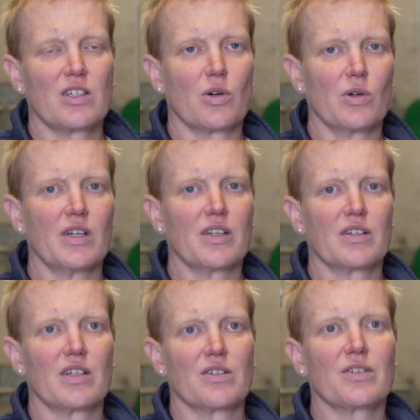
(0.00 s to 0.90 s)
The earlier
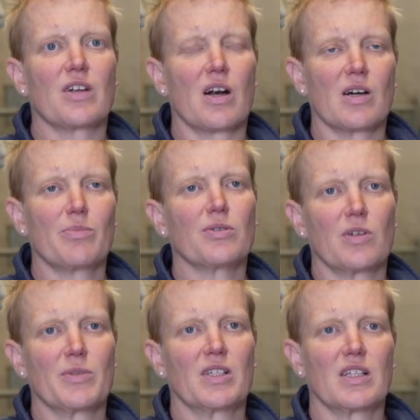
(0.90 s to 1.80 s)
years are
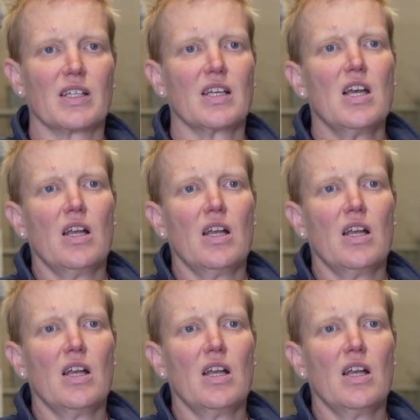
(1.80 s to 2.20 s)
predominantly